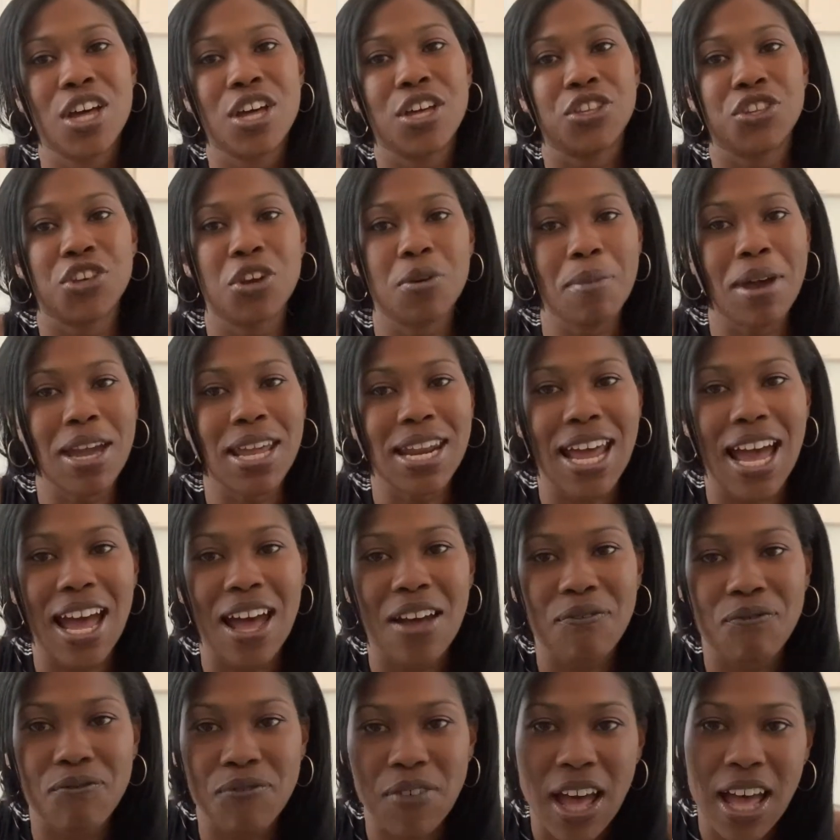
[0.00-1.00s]
you may
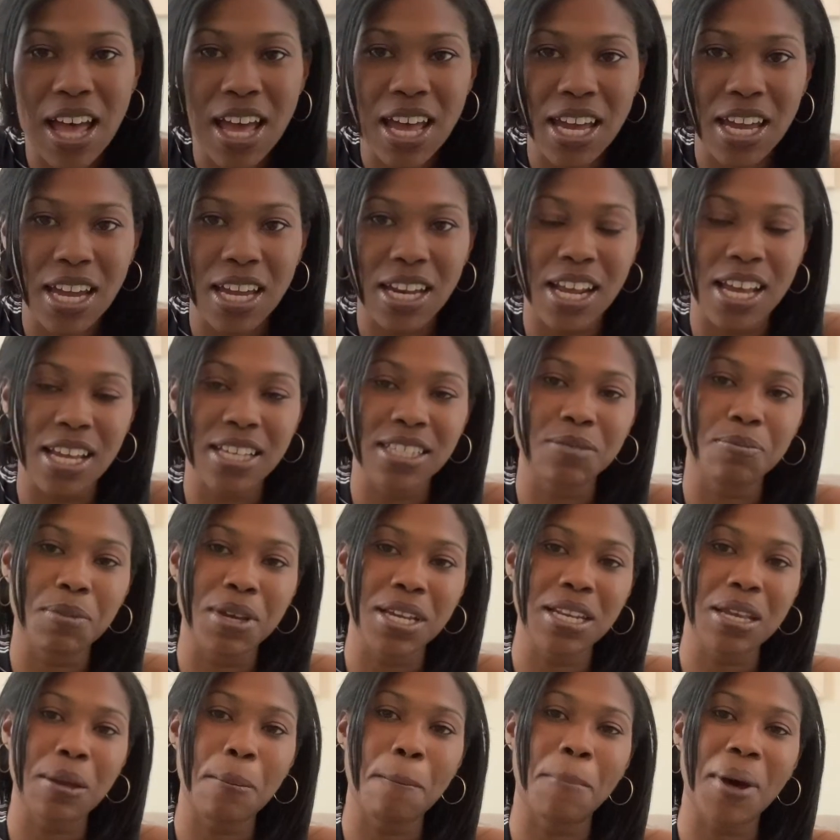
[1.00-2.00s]
not find as
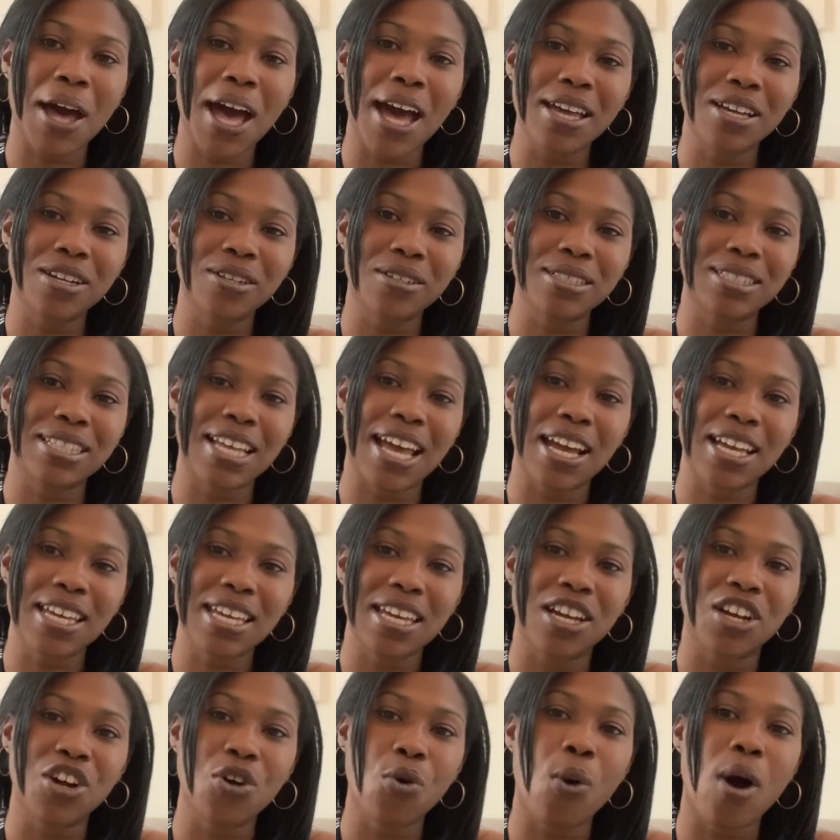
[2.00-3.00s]
many buyers that
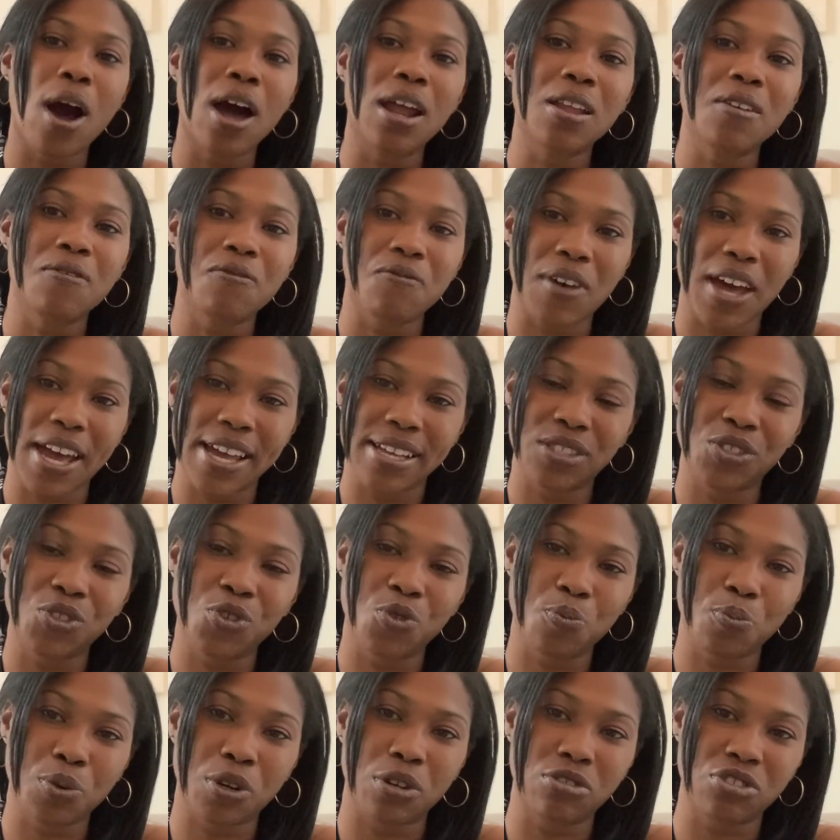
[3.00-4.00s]
can qualify to
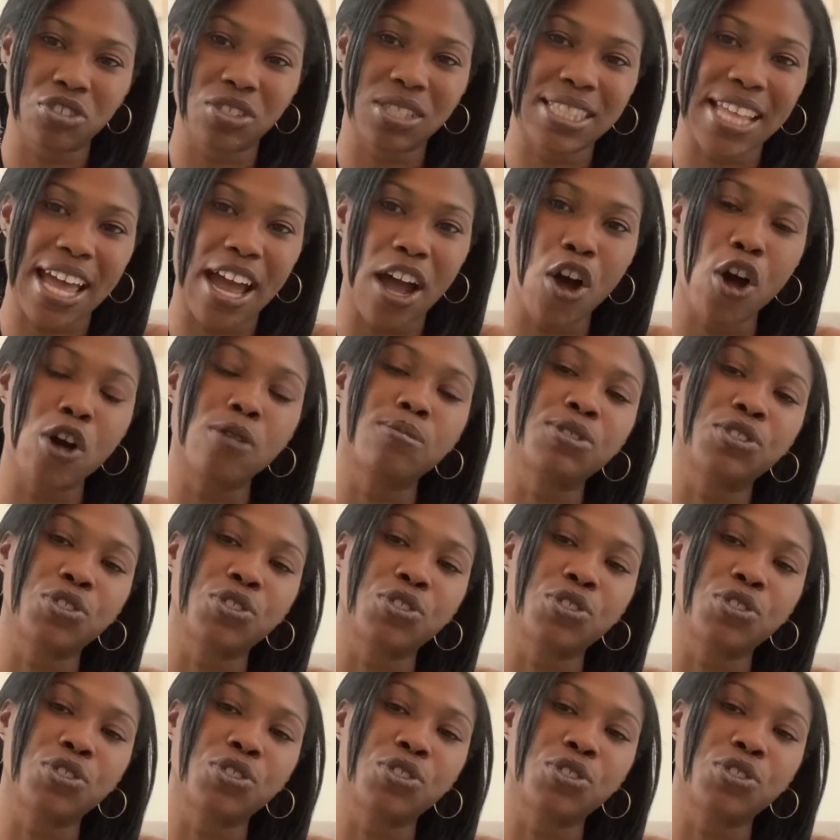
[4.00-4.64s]
purchase that home.